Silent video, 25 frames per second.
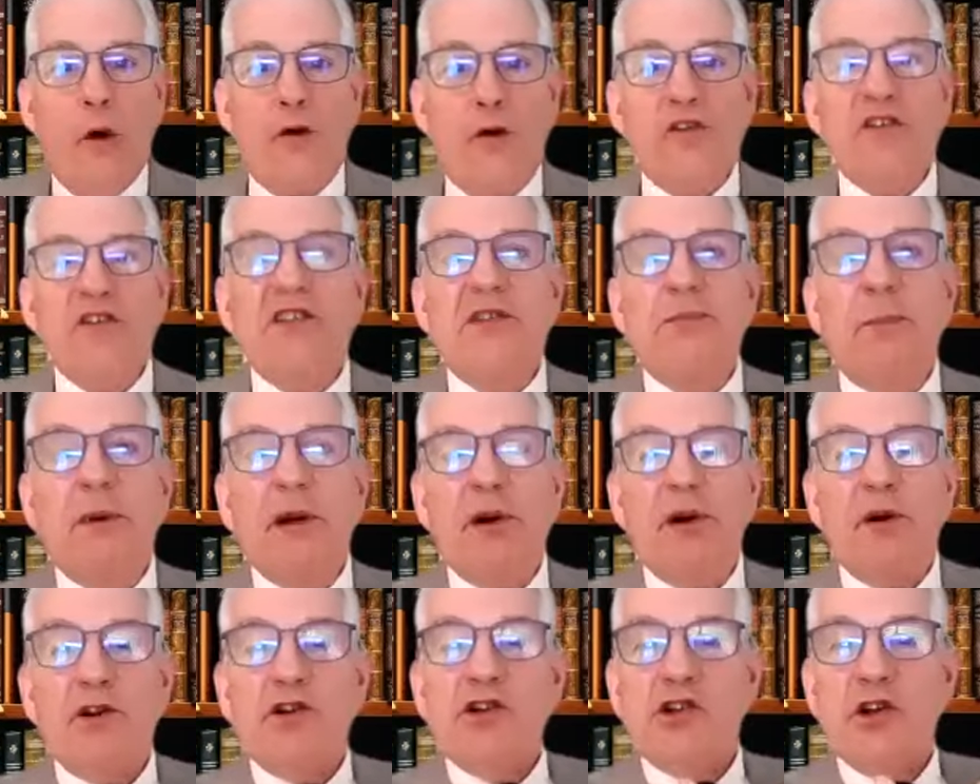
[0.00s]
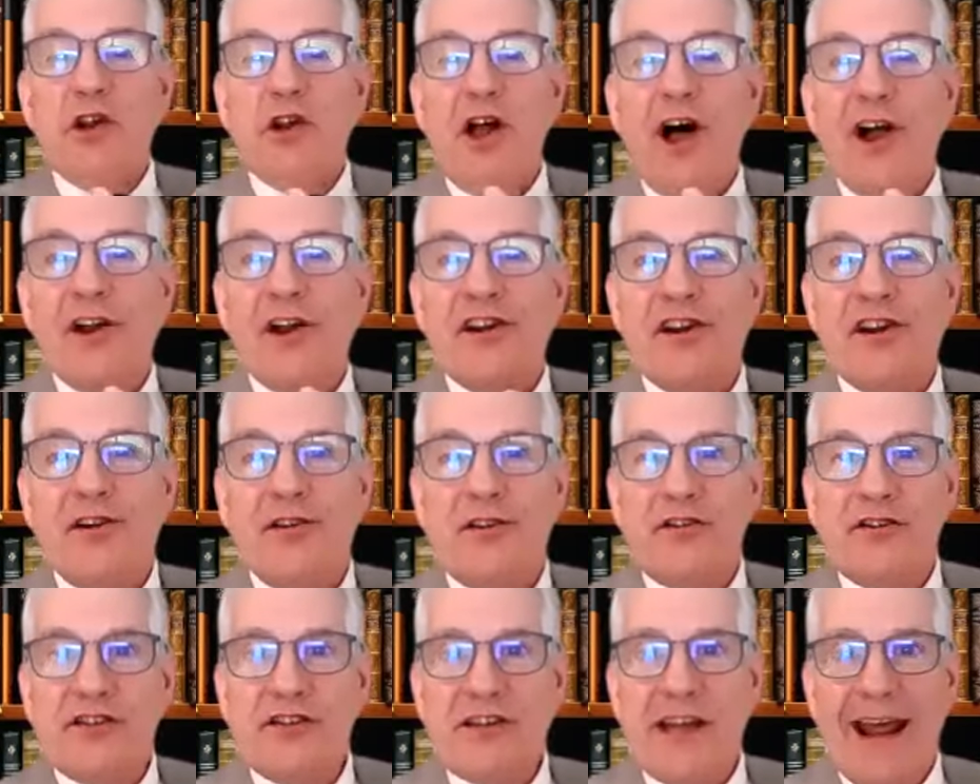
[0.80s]
or spiritual
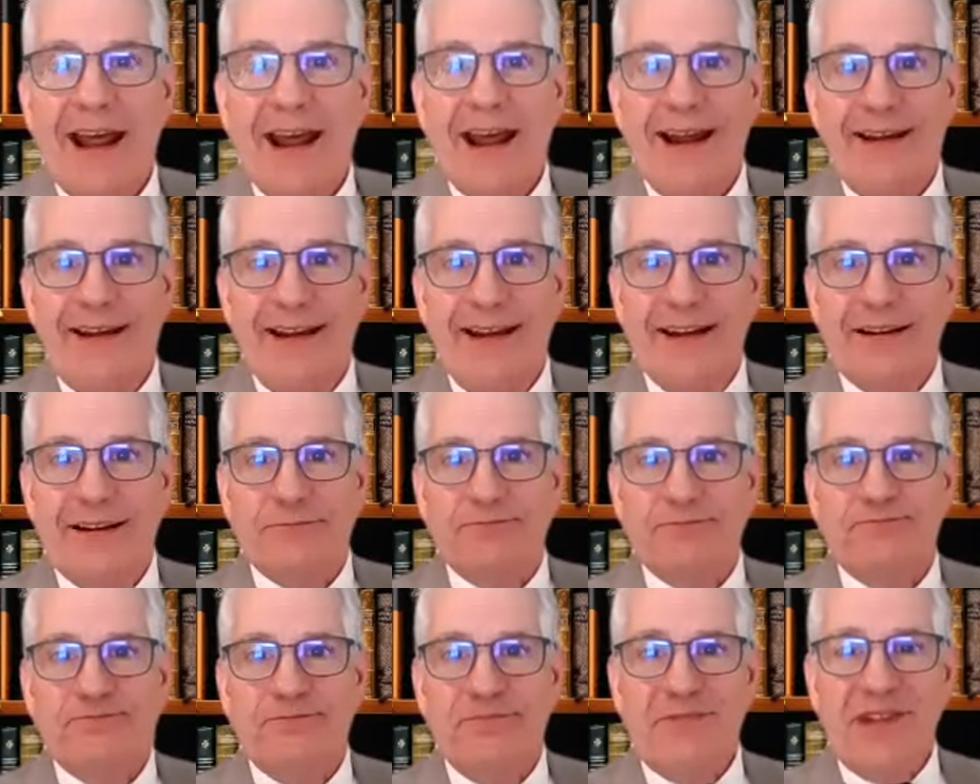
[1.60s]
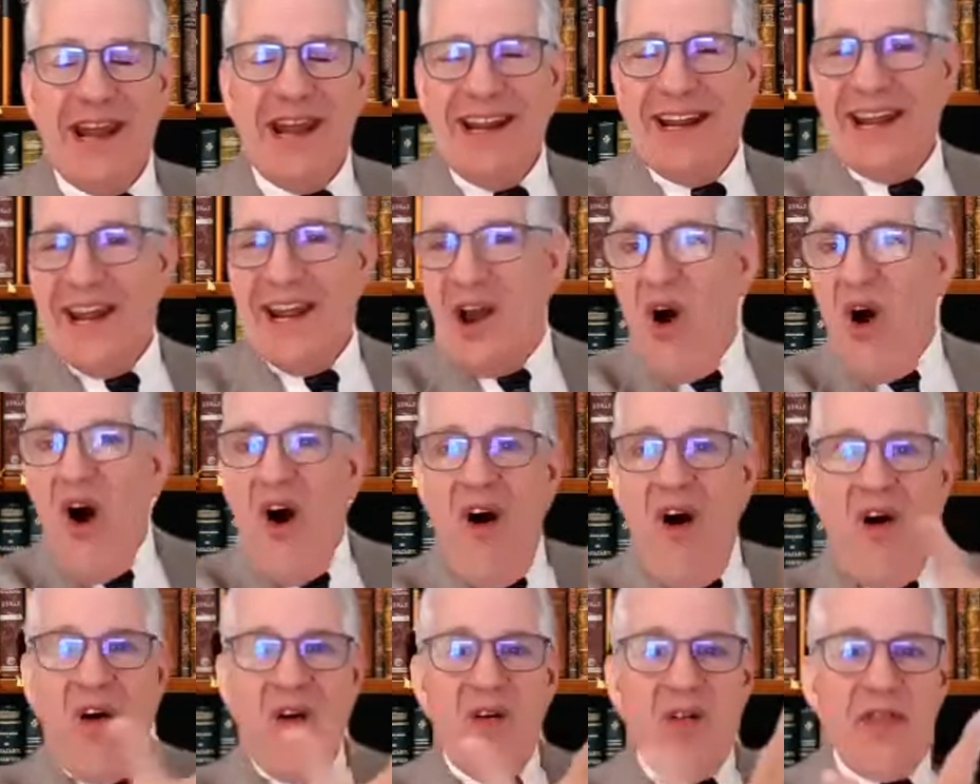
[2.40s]
understanding,
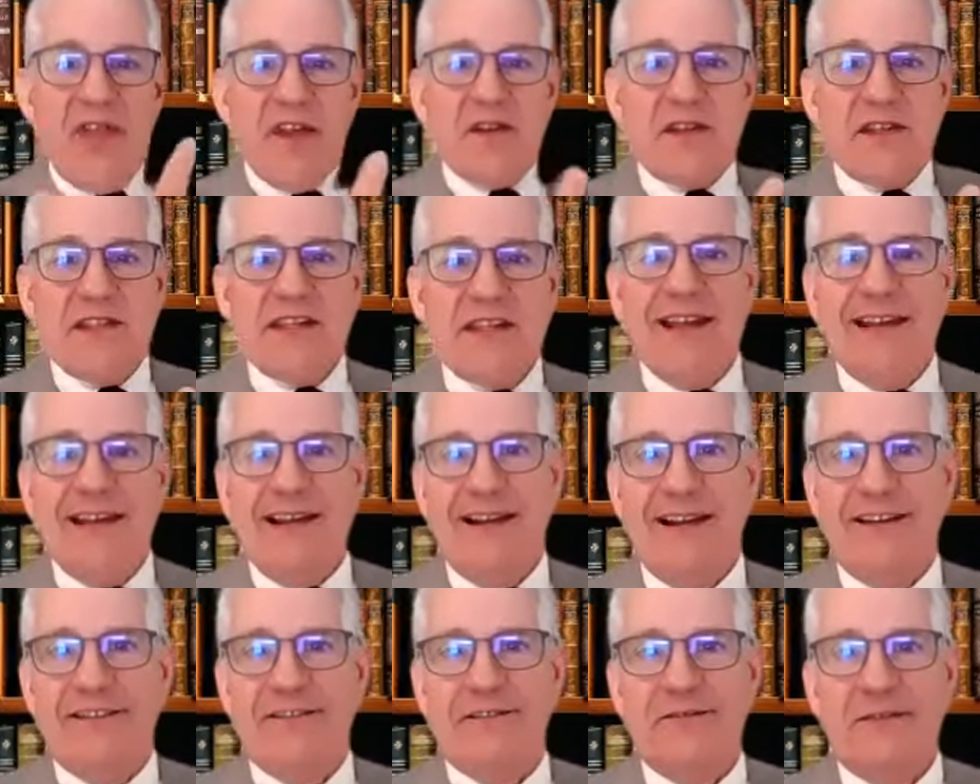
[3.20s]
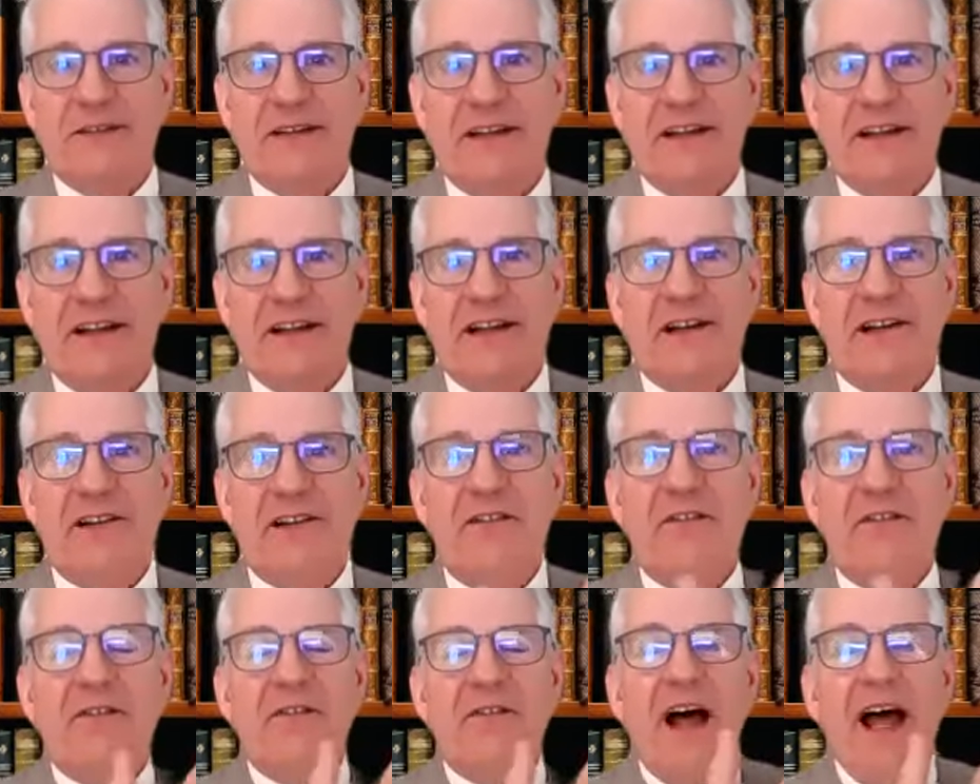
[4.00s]
taking all of this in,
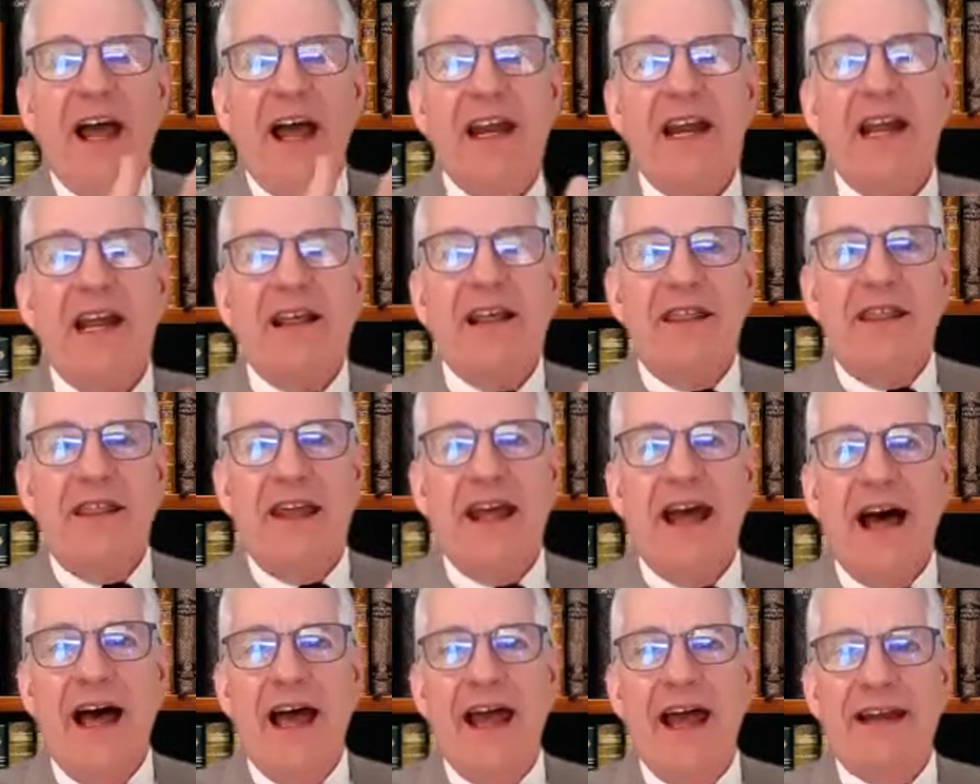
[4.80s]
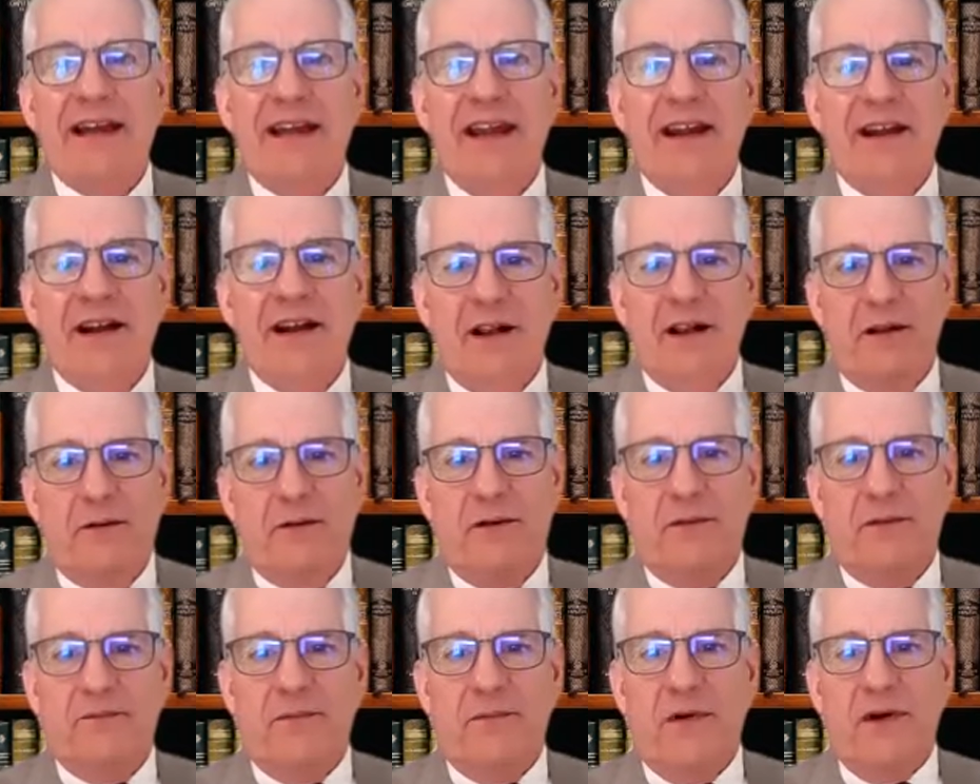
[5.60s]
defining the
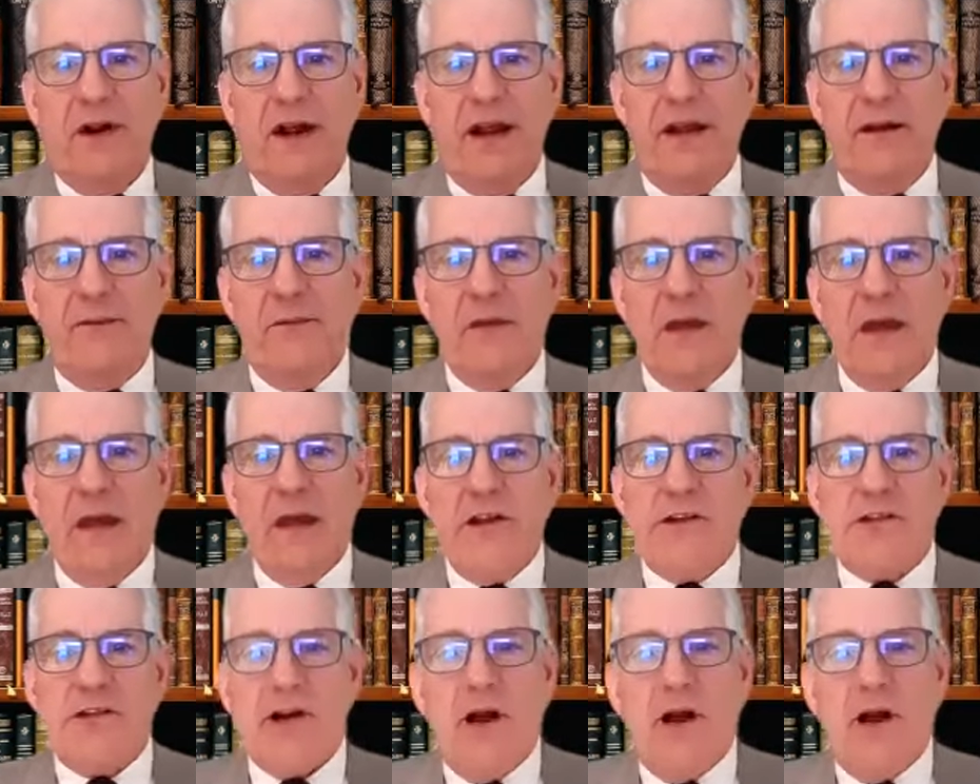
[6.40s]
ideal, right?